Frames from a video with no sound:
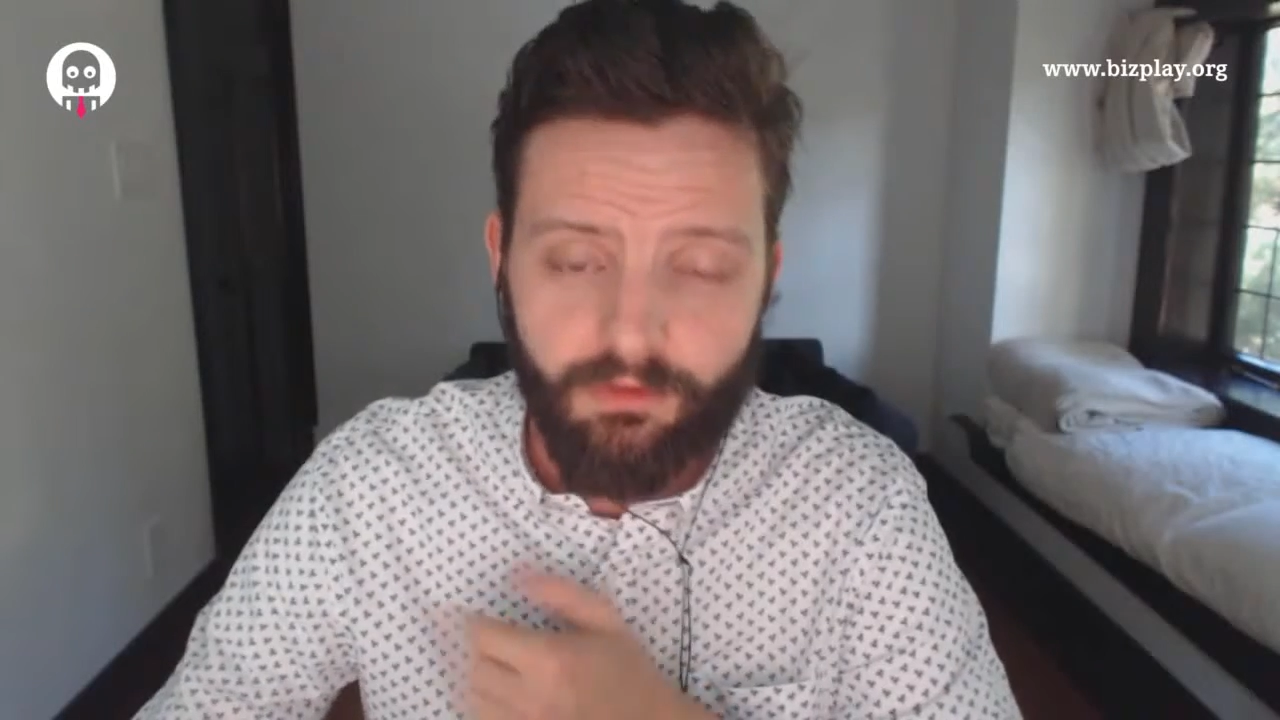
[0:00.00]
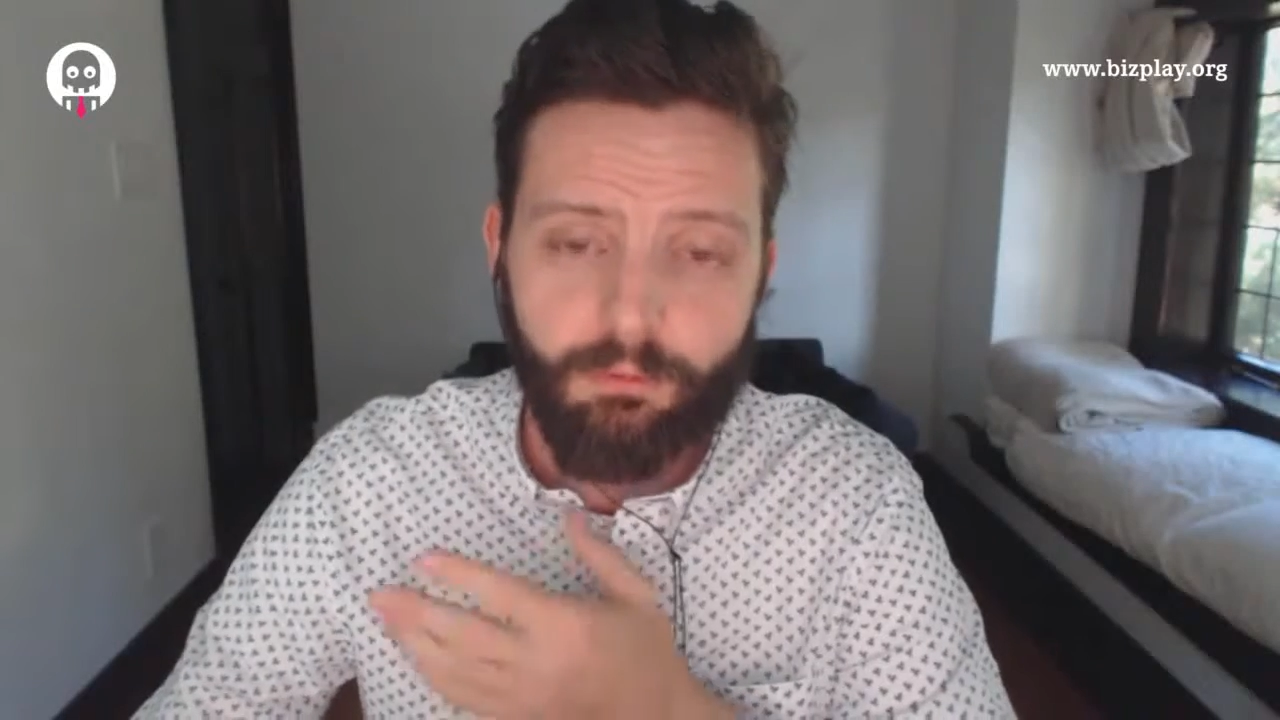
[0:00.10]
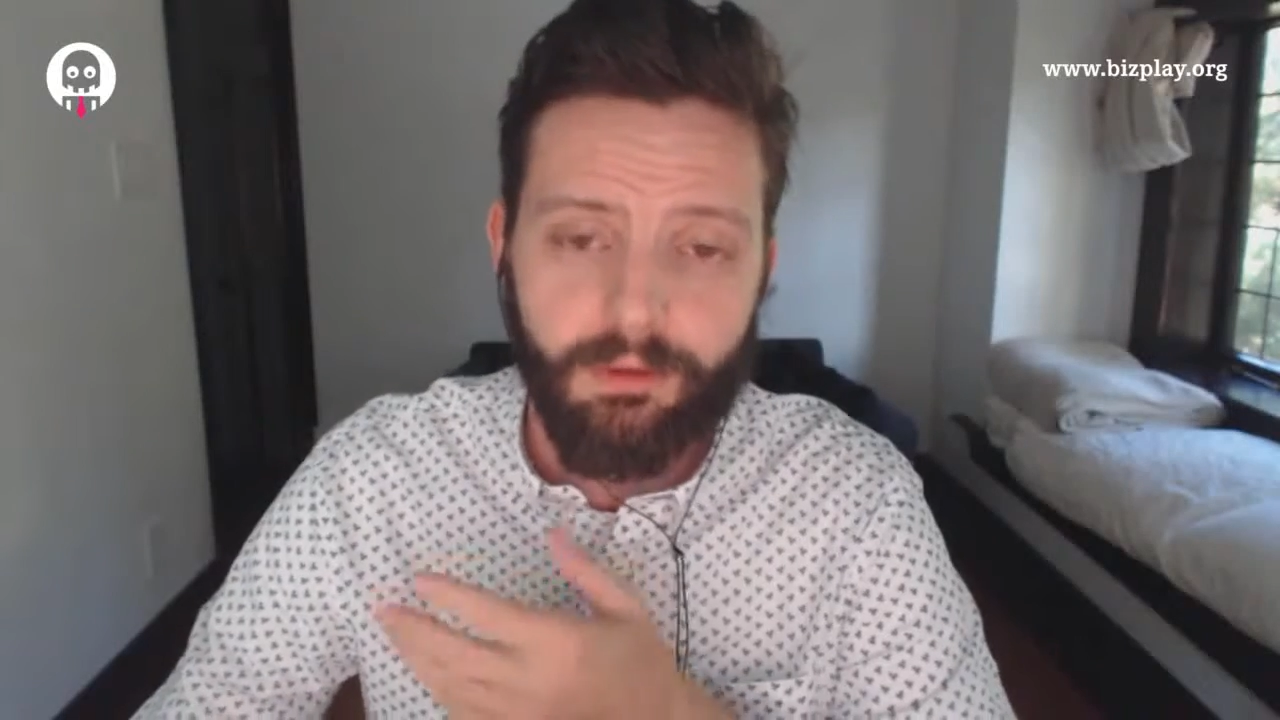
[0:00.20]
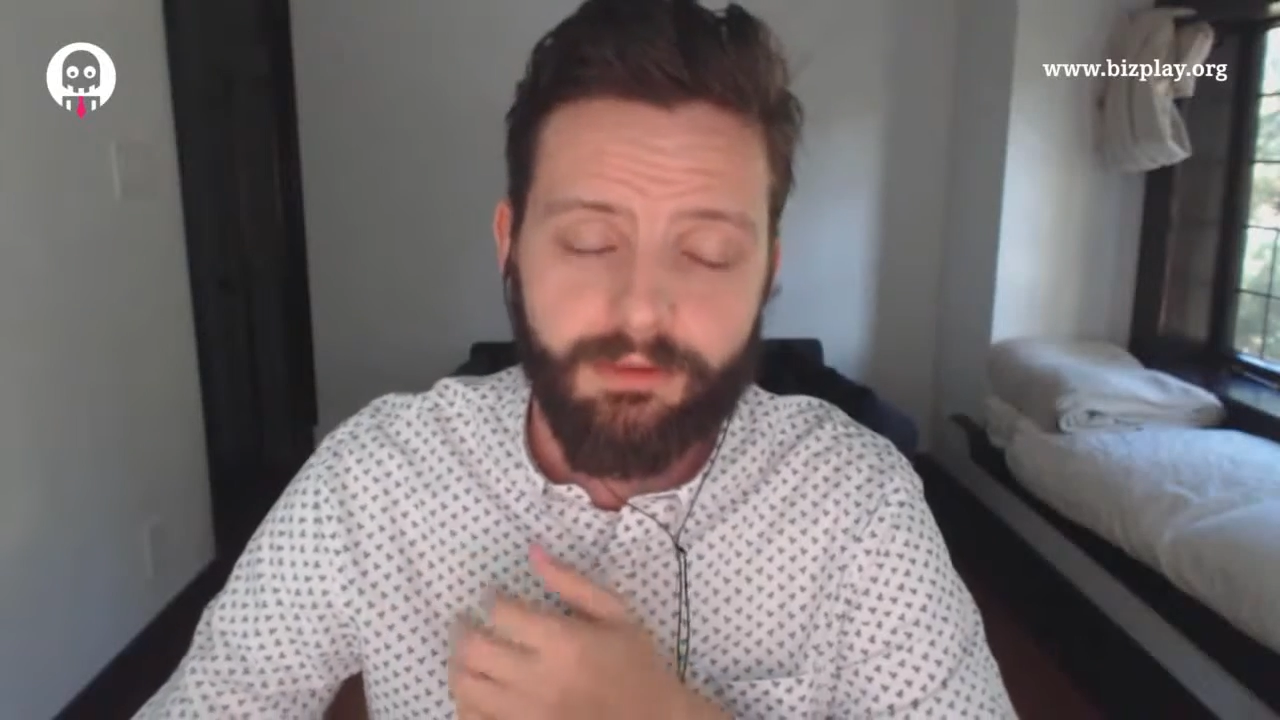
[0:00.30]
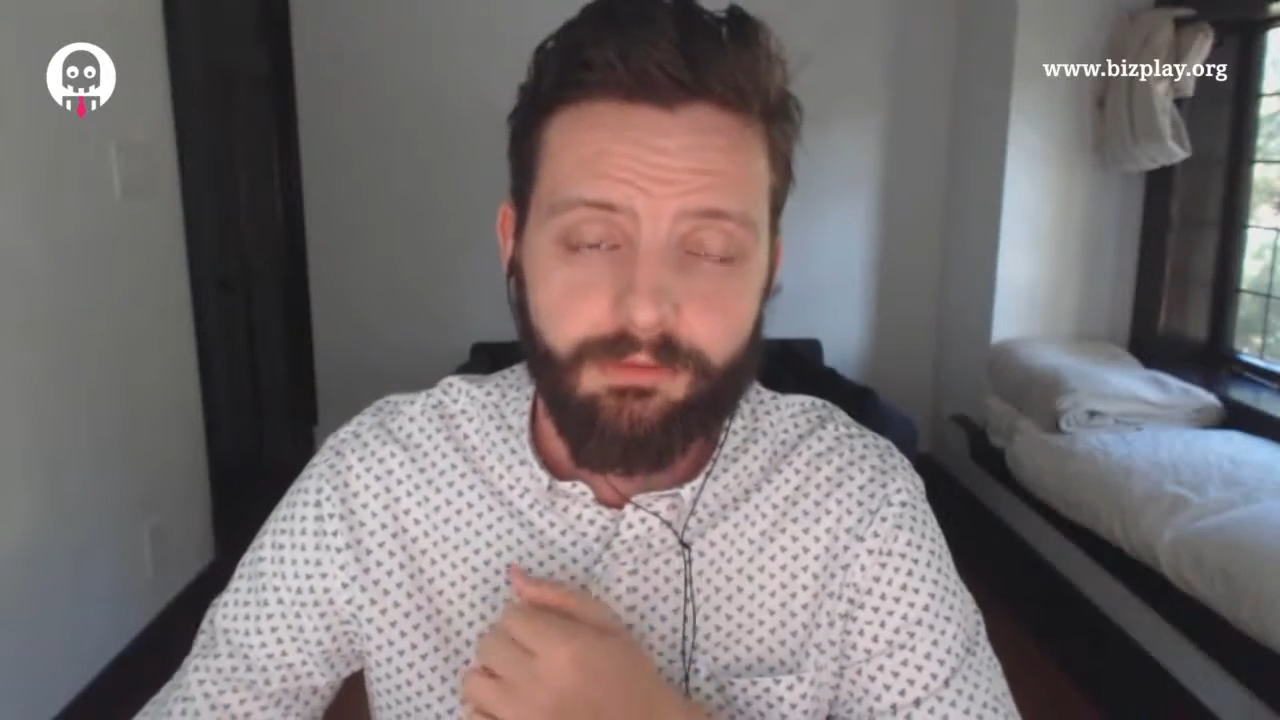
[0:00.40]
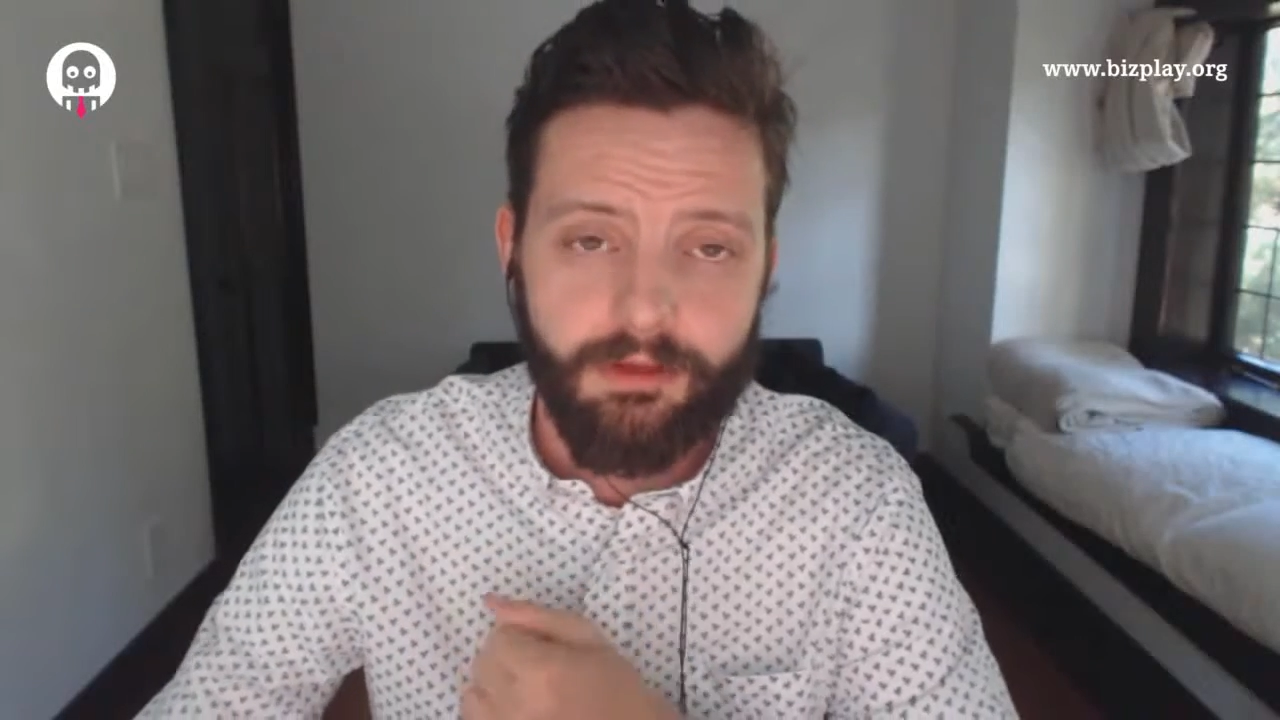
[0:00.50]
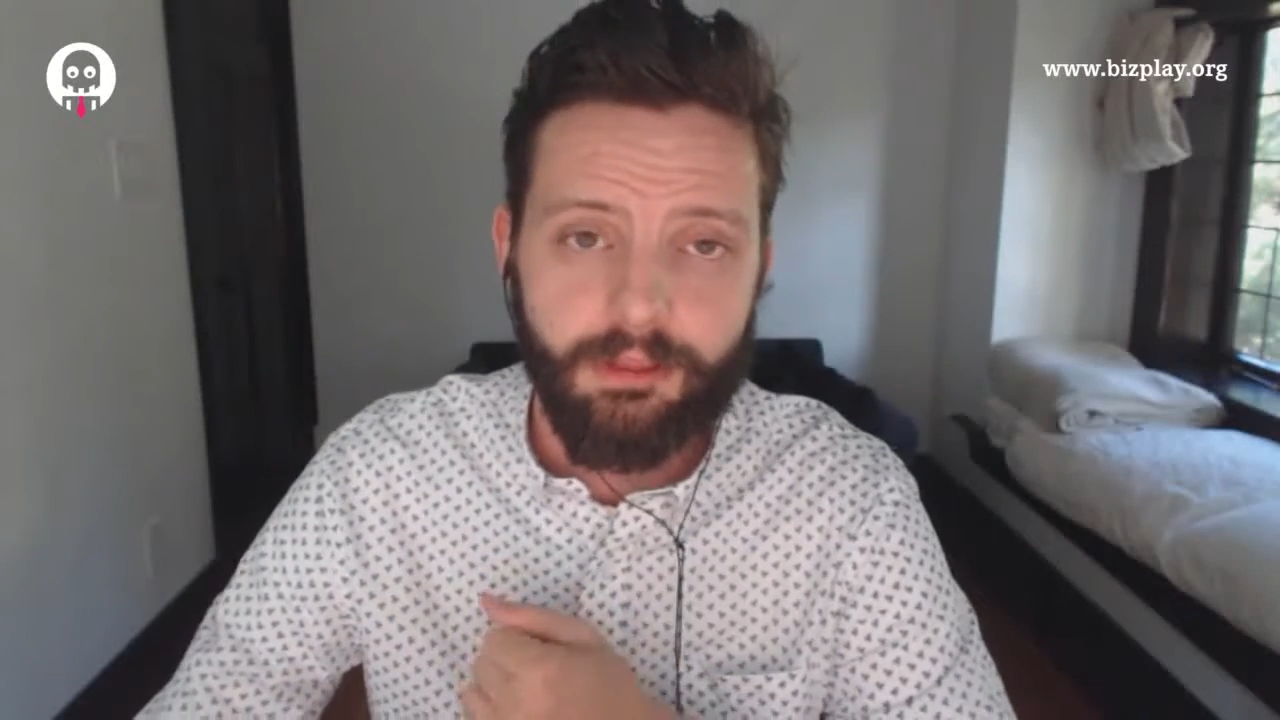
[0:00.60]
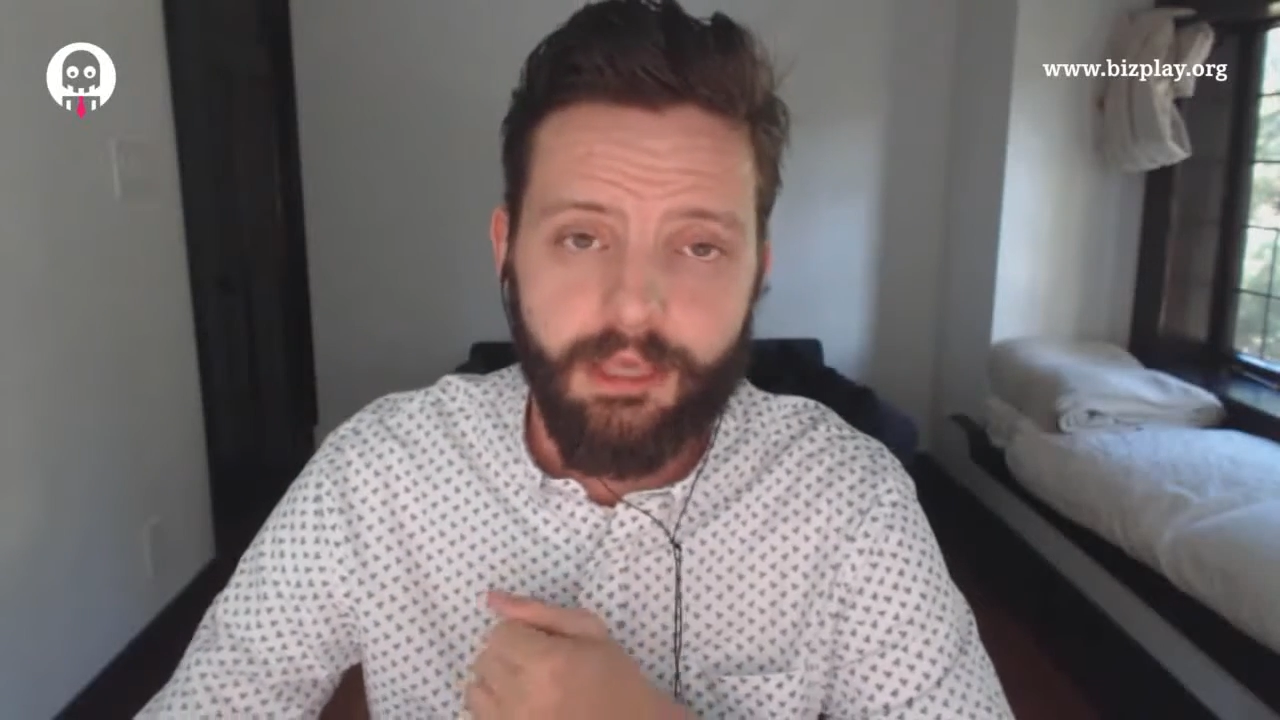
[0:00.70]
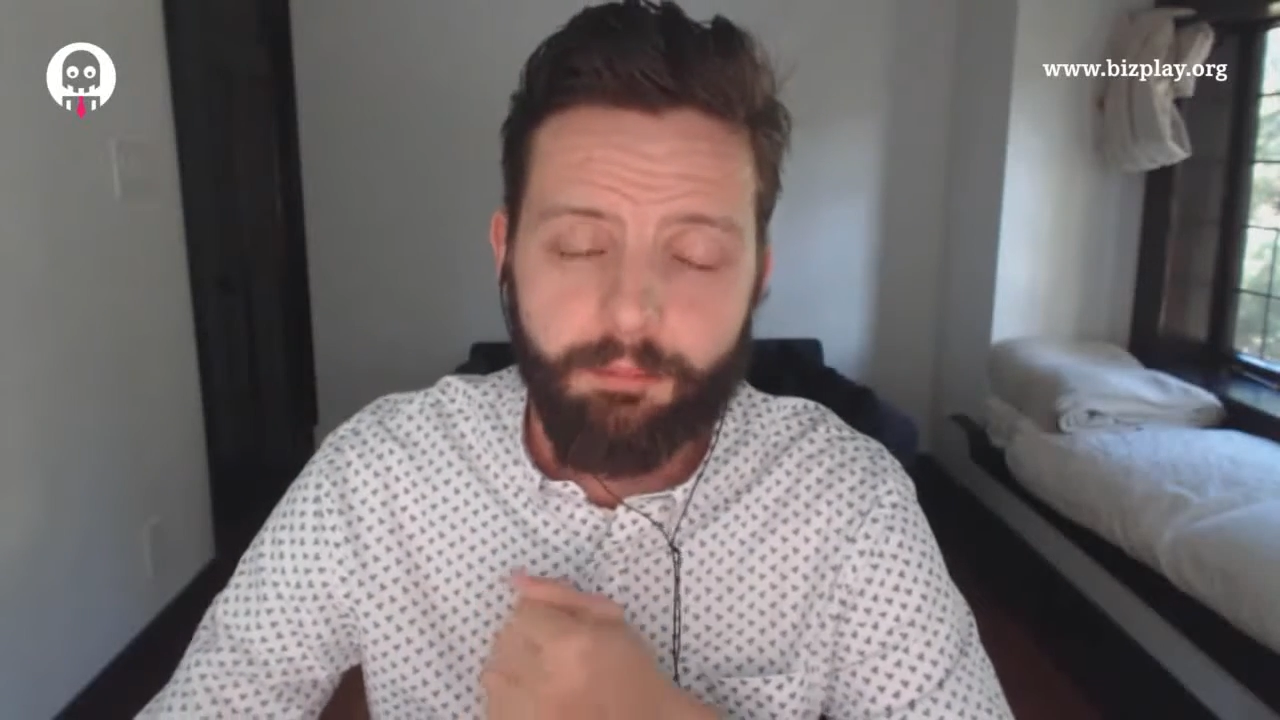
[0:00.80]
Specifically,